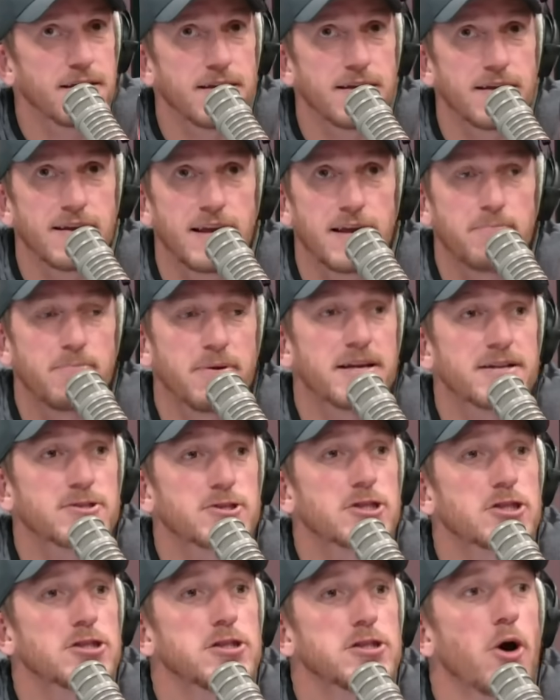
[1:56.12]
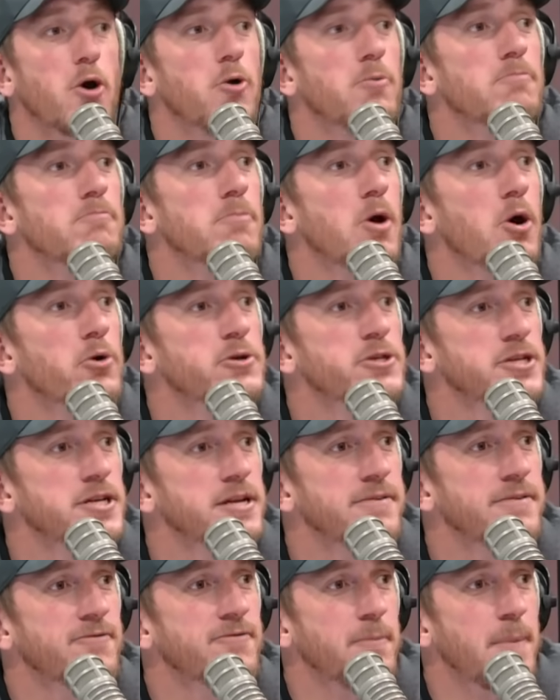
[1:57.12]
it'd be in slow
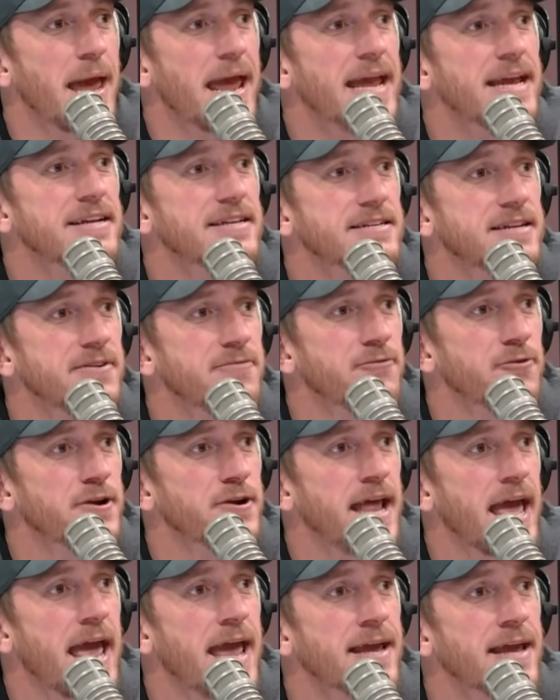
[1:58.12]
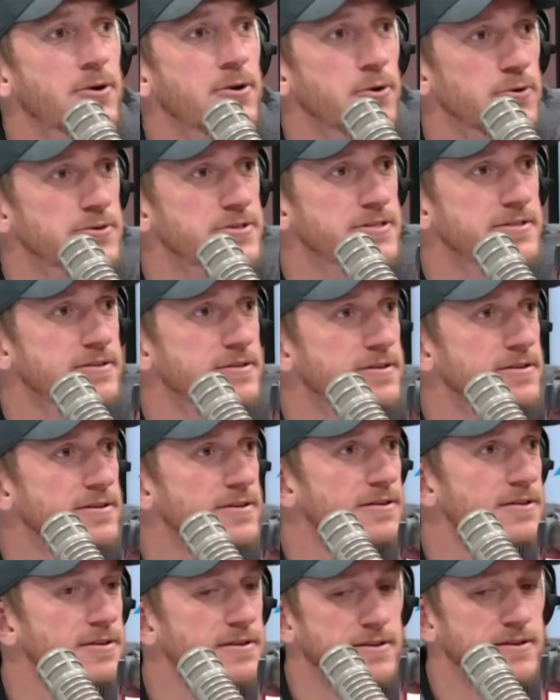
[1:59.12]
motion from 8 different angles.
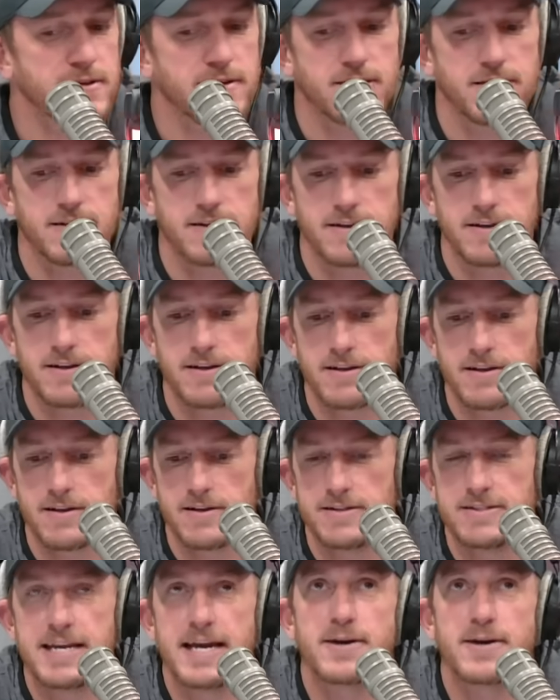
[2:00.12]
Dan